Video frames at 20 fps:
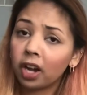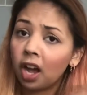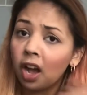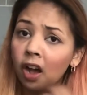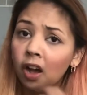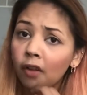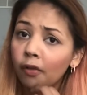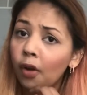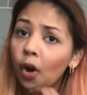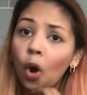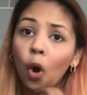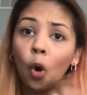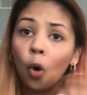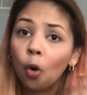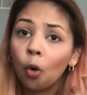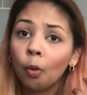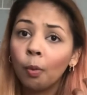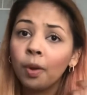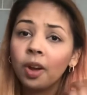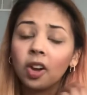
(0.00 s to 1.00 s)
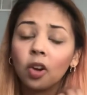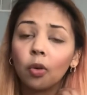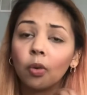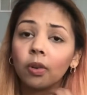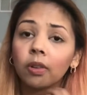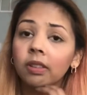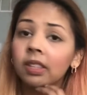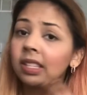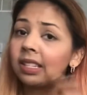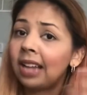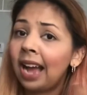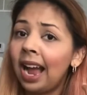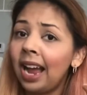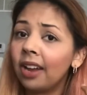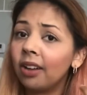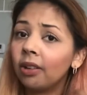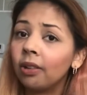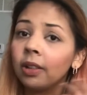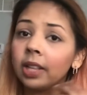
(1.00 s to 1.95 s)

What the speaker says: of home or style.